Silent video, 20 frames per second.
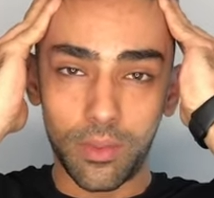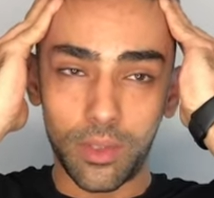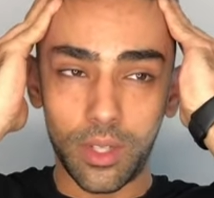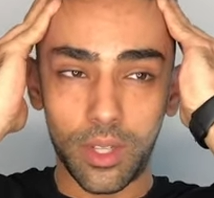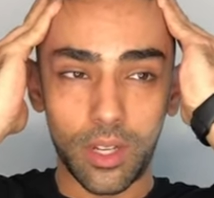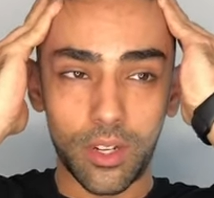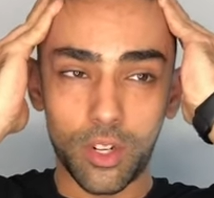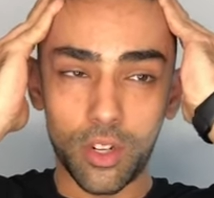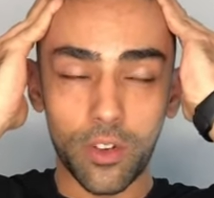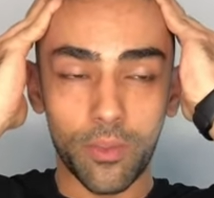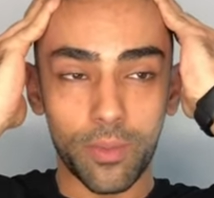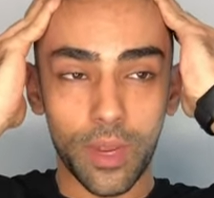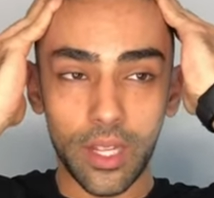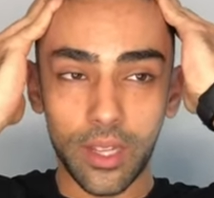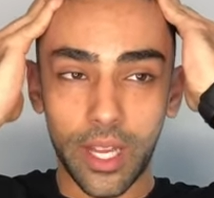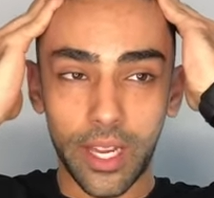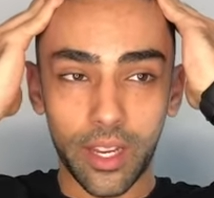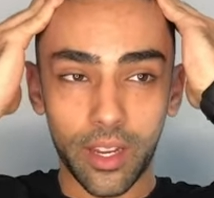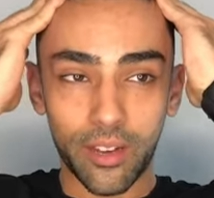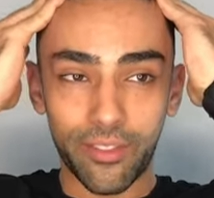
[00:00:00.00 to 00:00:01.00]
There should have
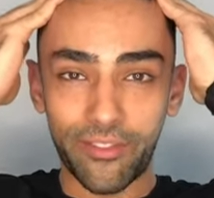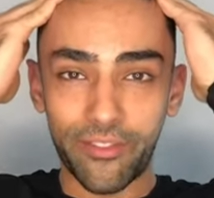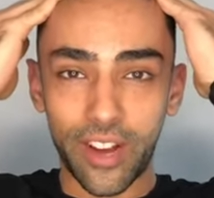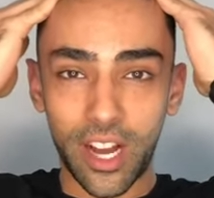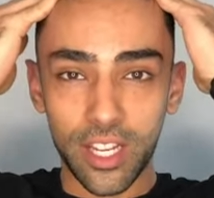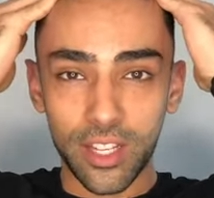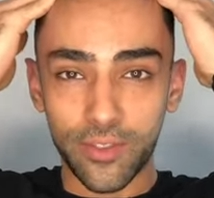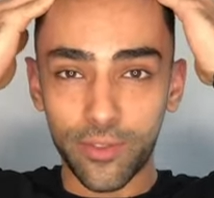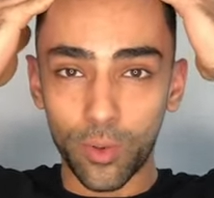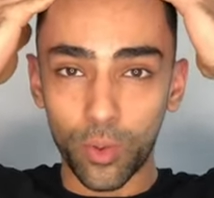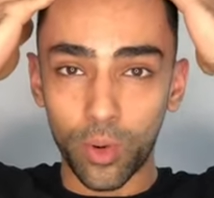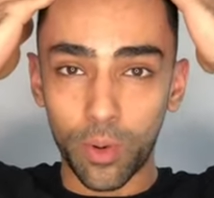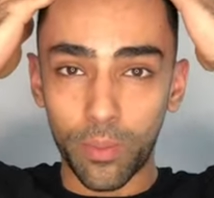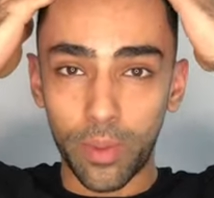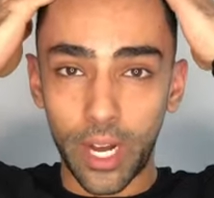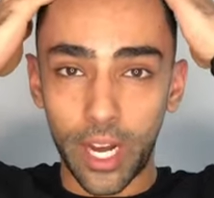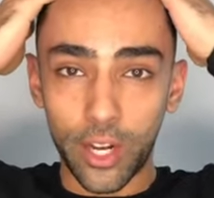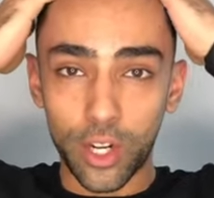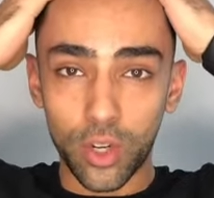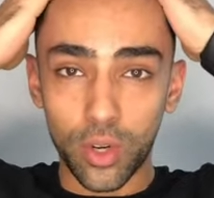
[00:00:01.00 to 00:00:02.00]
been like a fast forward
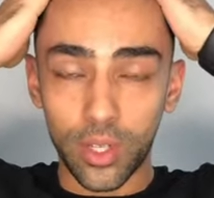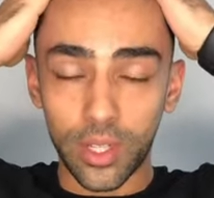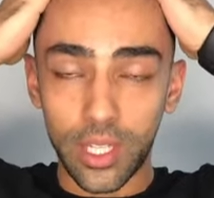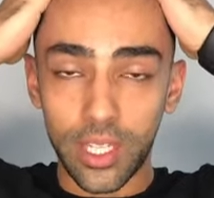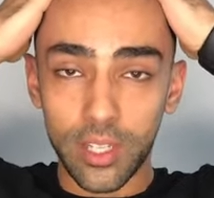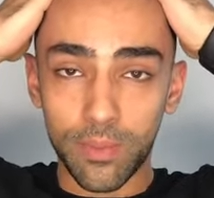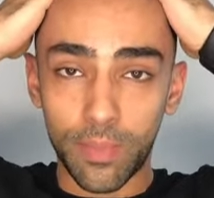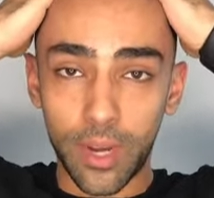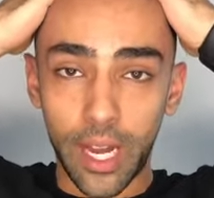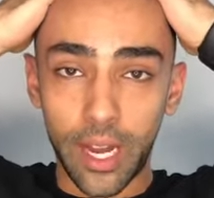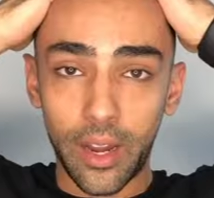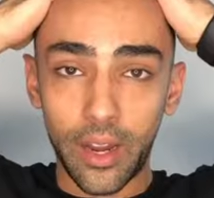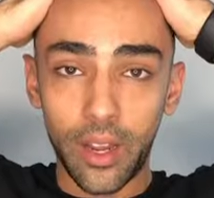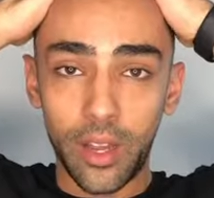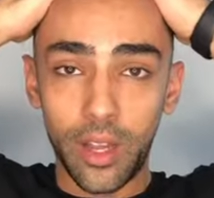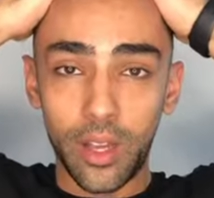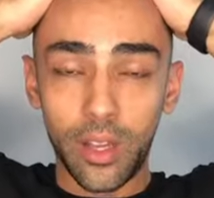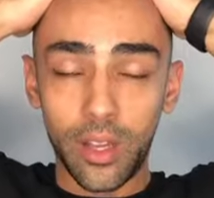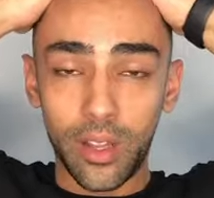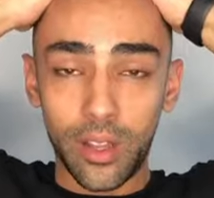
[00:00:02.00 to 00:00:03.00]
part during this, but
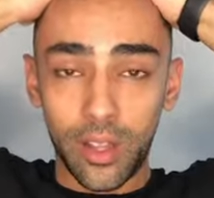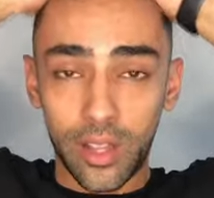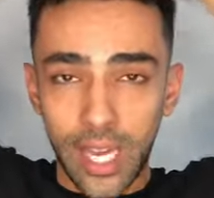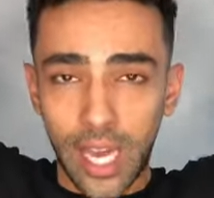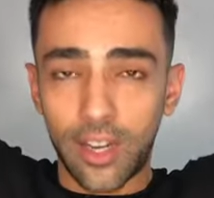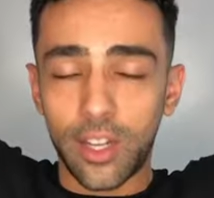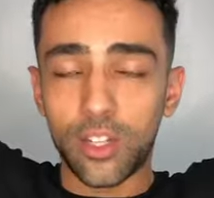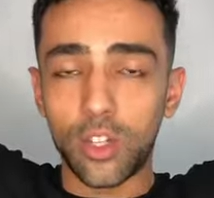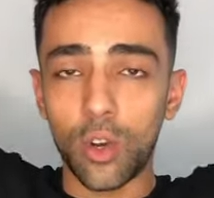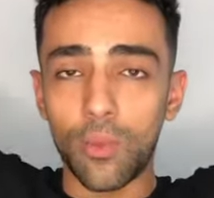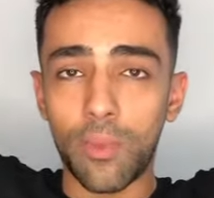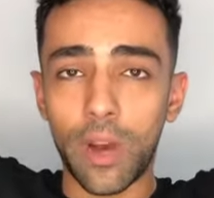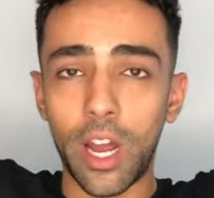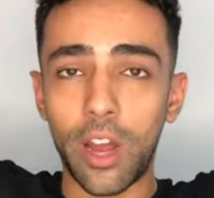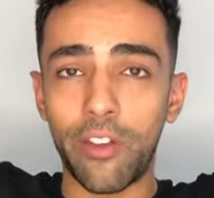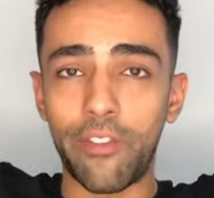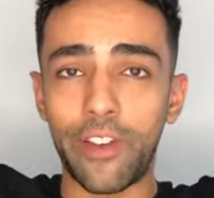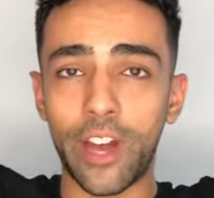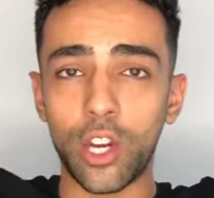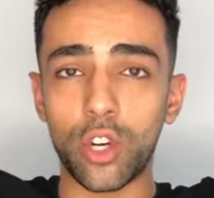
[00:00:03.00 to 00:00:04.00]
that is your
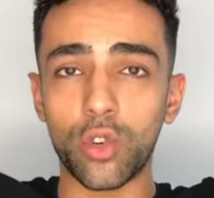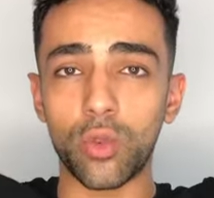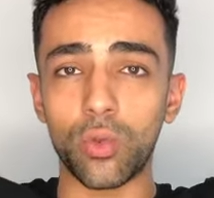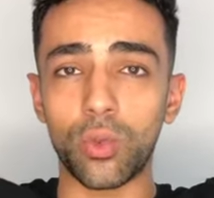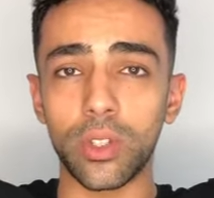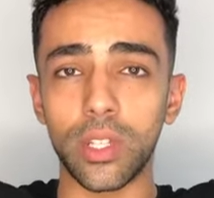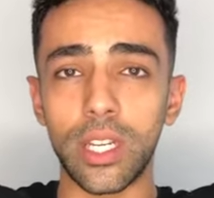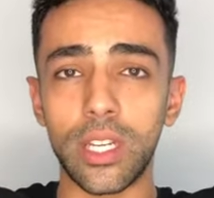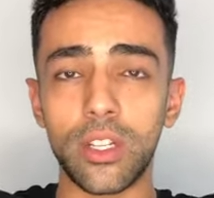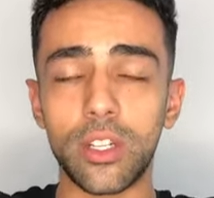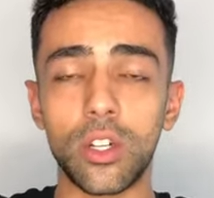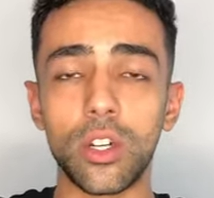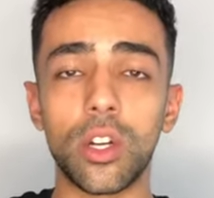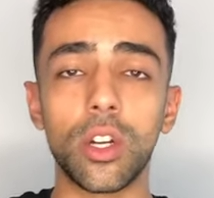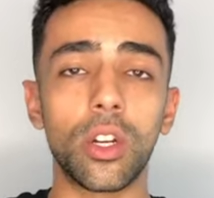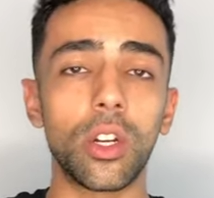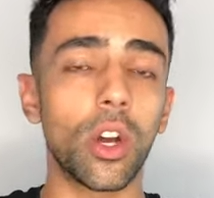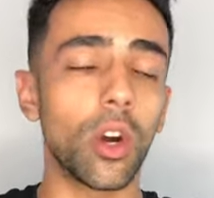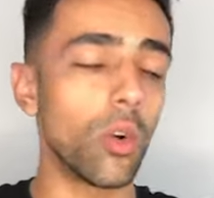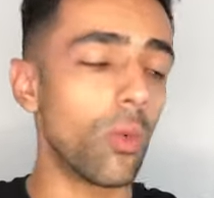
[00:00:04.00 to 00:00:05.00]
myofascial release. You
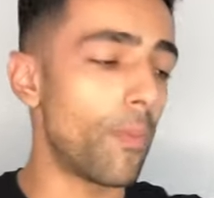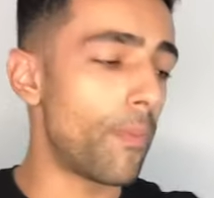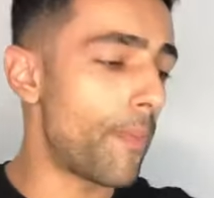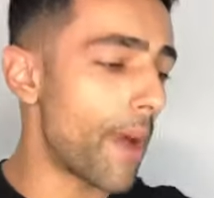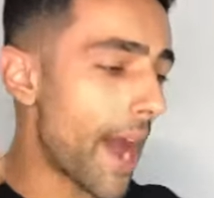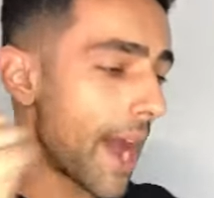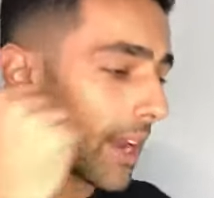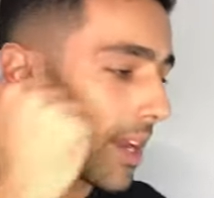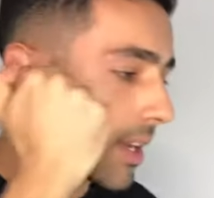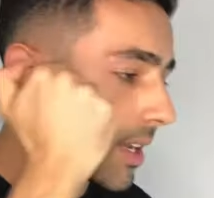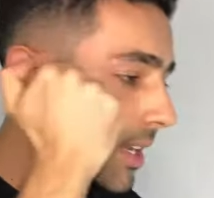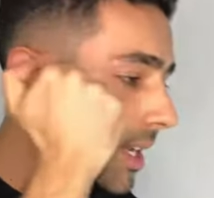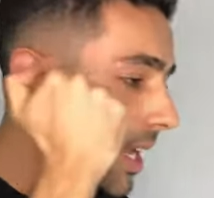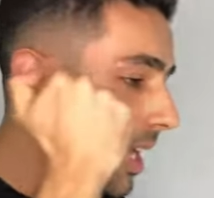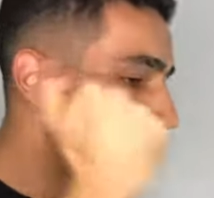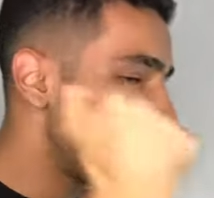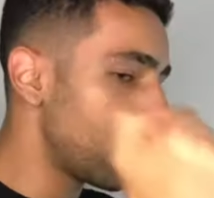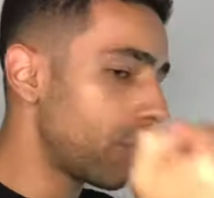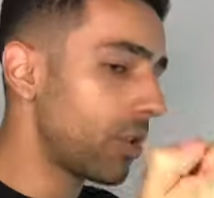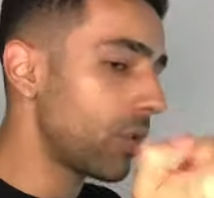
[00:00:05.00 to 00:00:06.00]
can go back
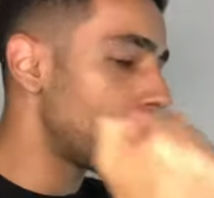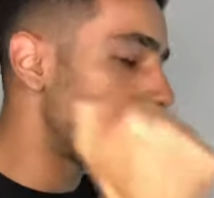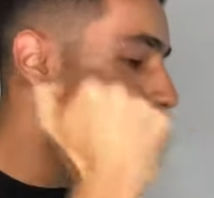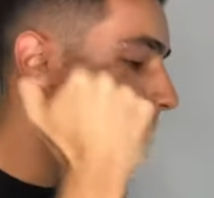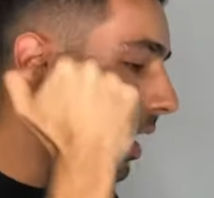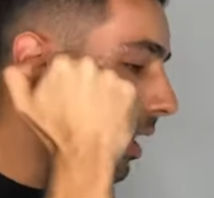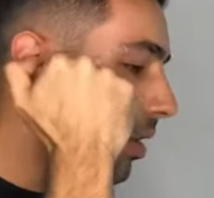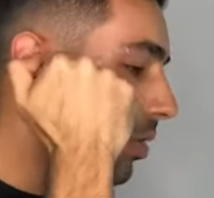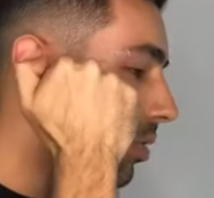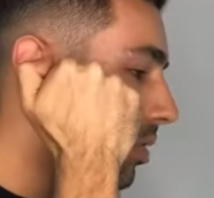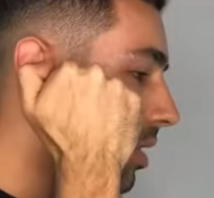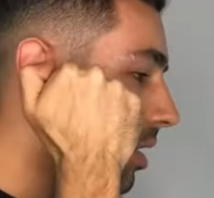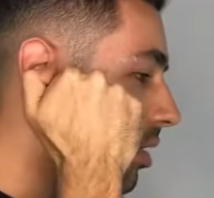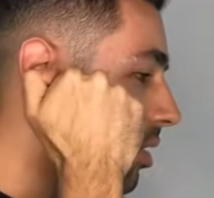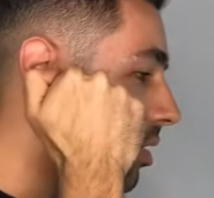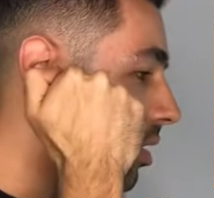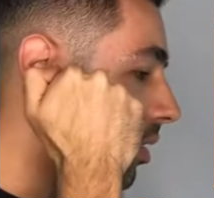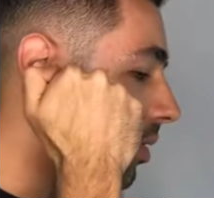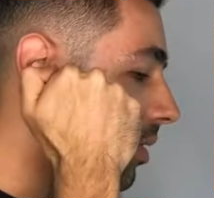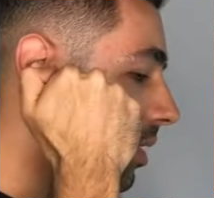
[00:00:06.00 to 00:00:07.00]
again with your knuckles
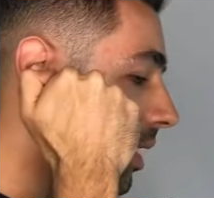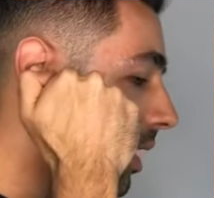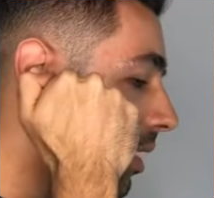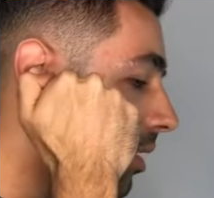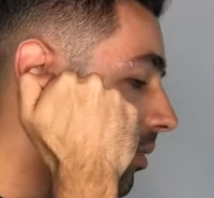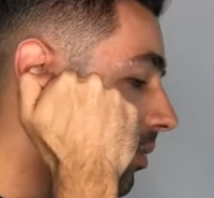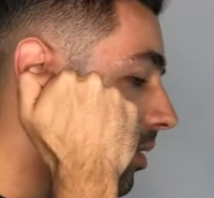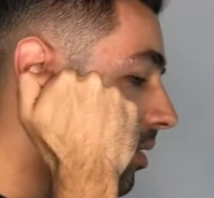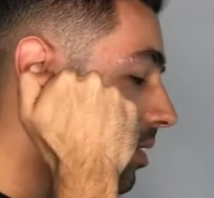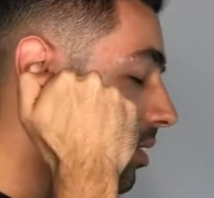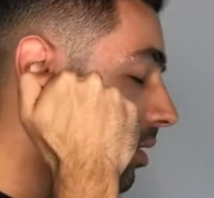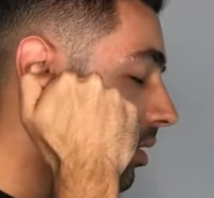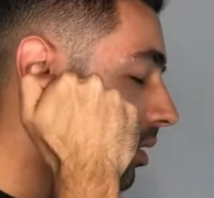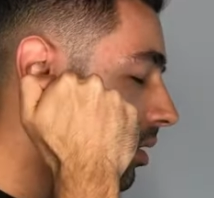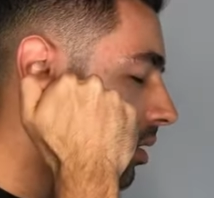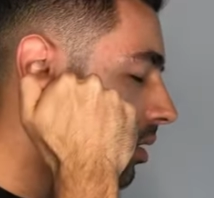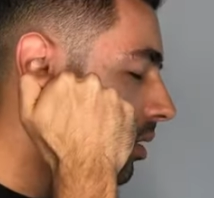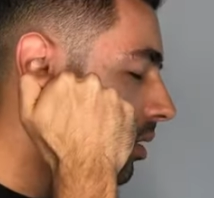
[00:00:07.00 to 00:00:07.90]
and just go downwards.